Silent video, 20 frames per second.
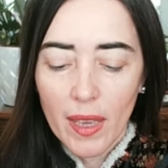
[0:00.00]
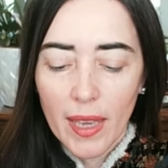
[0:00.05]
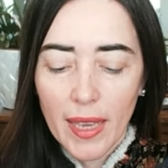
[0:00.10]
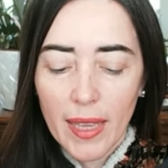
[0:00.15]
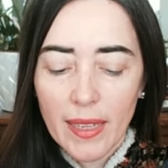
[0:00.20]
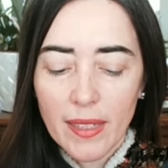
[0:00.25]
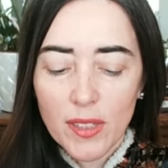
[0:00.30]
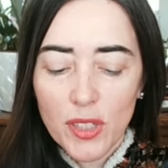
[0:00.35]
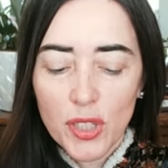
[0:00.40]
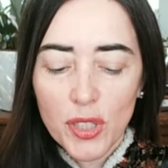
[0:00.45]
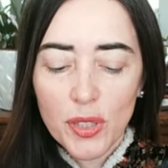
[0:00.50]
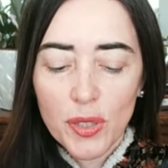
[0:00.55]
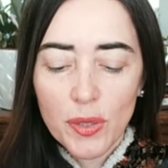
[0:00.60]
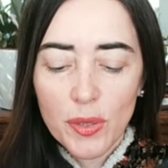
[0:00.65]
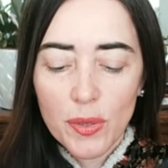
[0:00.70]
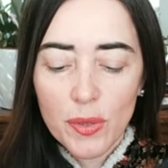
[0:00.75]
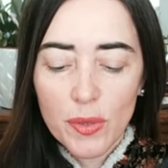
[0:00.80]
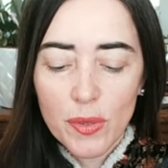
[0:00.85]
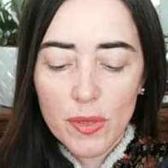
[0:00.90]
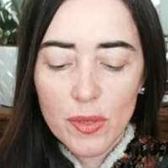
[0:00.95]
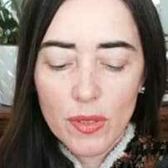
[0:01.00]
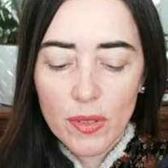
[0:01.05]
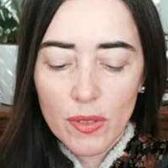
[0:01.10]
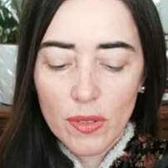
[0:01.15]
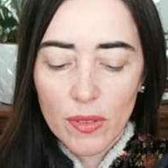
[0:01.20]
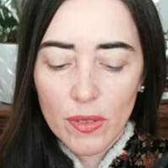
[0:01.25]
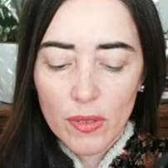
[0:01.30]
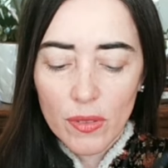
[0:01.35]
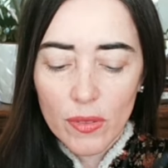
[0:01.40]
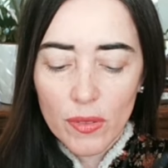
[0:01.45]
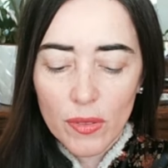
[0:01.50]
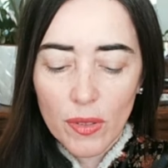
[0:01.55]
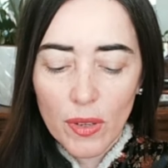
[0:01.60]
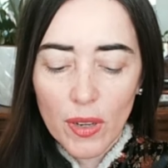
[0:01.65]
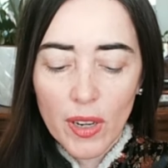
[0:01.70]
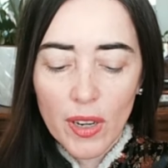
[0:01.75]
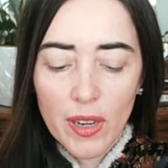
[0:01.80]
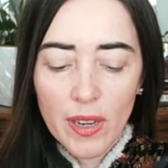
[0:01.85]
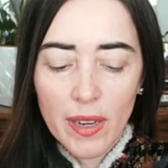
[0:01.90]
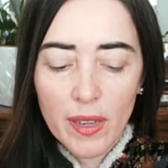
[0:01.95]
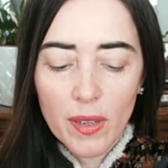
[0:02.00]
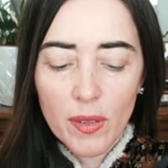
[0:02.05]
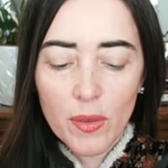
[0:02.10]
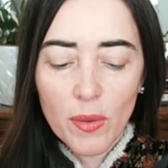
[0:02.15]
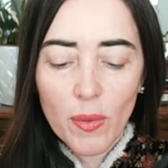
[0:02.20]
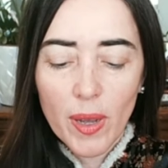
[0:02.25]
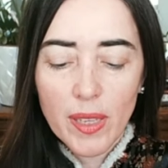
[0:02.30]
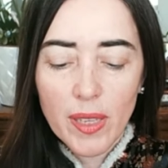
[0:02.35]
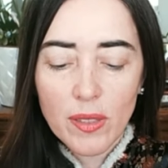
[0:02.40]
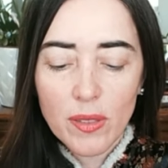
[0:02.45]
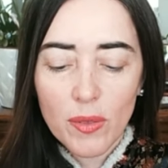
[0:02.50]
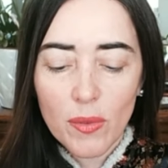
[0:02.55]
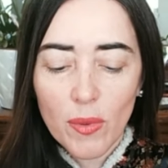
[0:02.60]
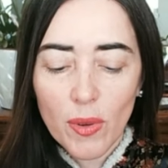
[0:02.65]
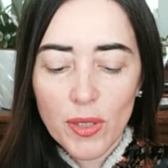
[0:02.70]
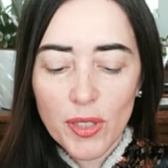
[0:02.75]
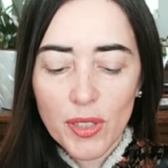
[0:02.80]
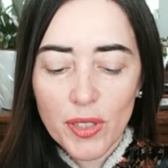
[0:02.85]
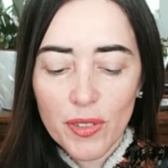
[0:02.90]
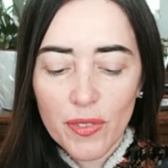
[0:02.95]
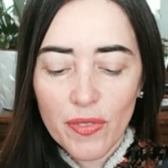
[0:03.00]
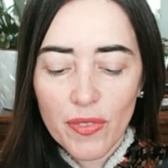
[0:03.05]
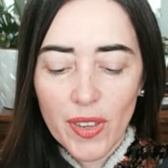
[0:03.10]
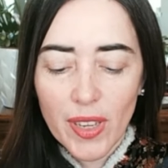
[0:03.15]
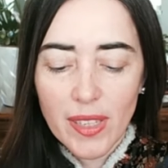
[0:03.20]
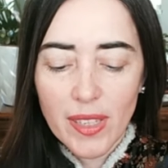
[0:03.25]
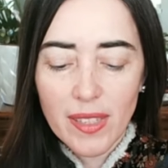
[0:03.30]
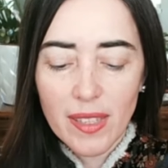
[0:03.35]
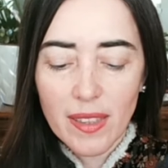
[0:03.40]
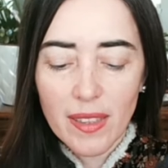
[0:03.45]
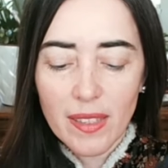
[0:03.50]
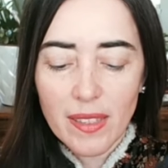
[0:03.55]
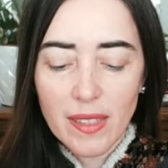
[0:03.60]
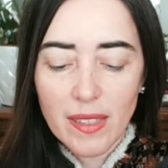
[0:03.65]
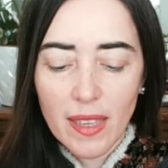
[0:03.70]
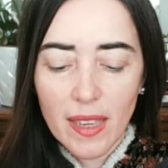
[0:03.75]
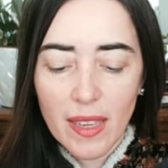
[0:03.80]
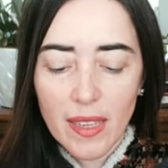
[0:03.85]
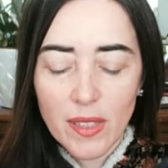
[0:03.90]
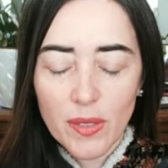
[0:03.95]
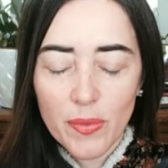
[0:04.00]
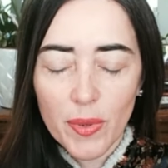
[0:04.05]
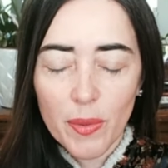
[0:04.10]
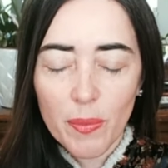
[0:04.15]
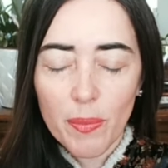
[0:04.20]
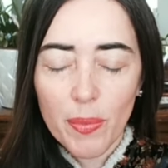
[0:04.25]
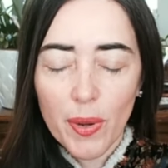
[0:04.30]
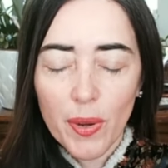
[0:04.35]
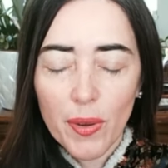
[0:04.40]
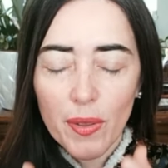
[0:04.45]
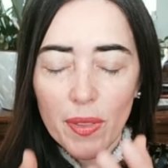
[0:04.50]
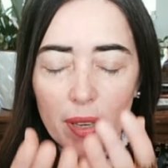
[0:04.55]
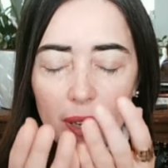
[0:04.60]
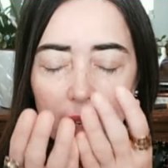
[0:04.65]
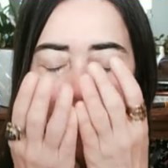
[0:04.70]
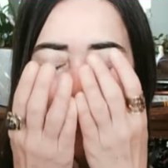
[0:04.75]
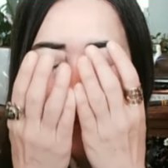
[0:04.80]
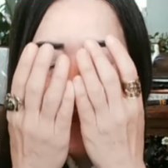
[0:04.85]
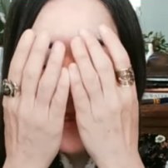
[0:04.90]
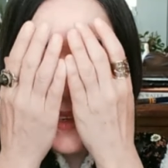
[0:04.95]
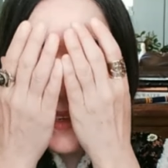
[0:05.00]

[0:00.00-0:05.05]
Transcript: and choose to learn a new way to wash your face, in this case, where both hands